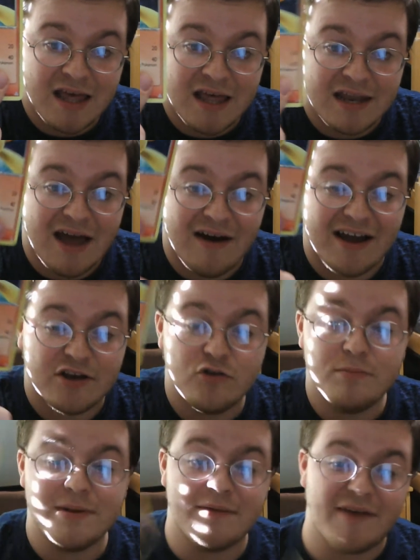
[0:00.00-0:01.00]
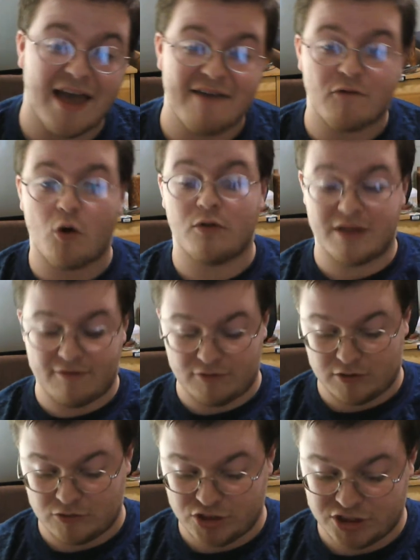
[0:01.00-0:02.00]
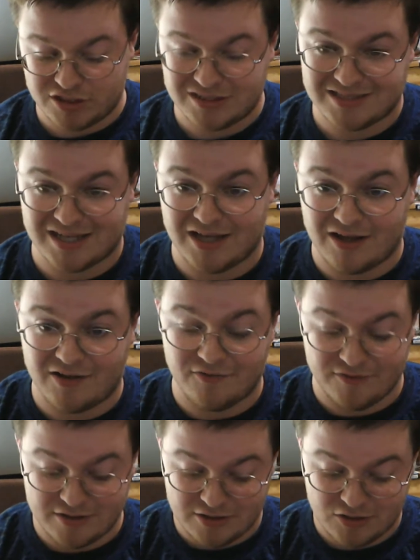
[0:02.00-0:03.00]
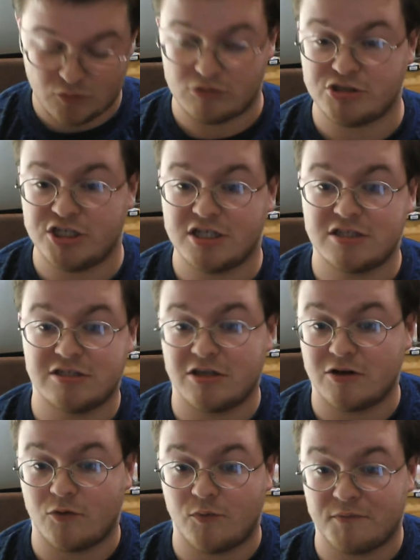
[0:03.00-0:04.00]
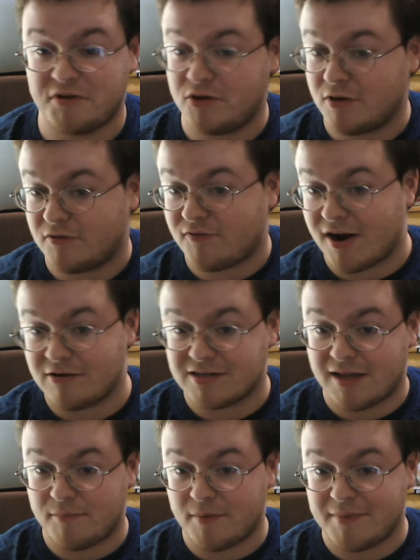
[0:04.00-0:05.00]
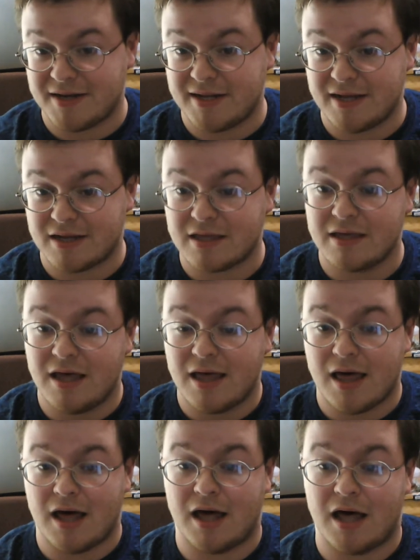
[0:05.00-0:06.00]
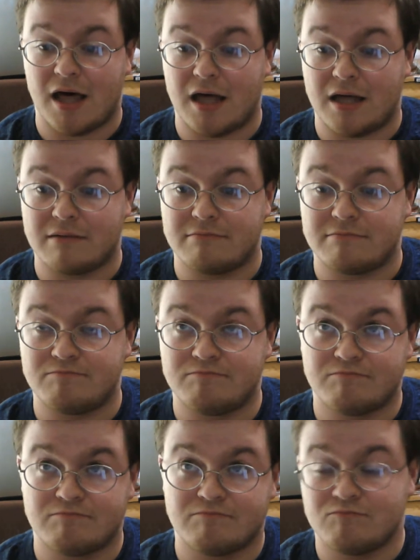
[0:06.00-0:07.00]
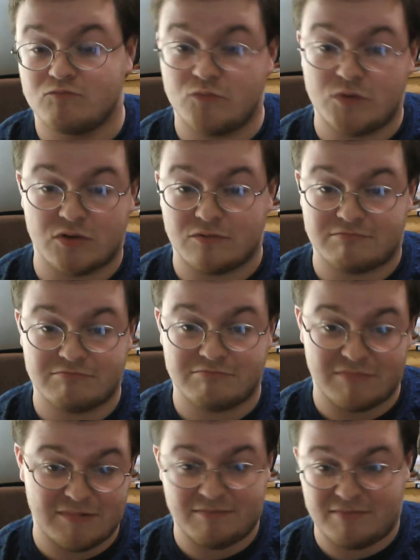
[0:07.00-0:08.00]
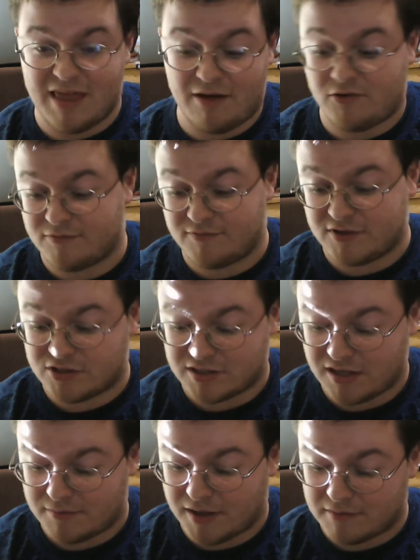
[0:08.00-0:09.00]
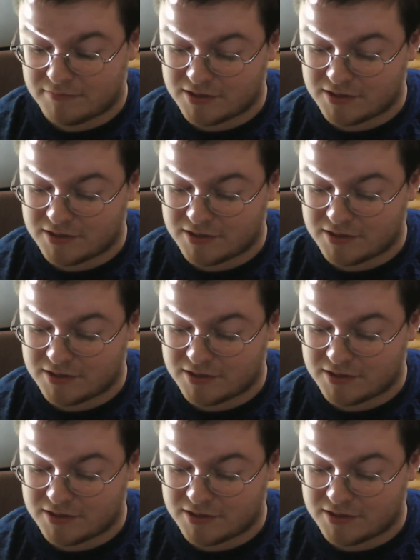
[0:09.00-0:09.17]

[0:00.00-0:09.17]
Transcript: Now I do believe I have all the evolutions of Torchic, so when we do the fire type of my deck, that will eventually come up.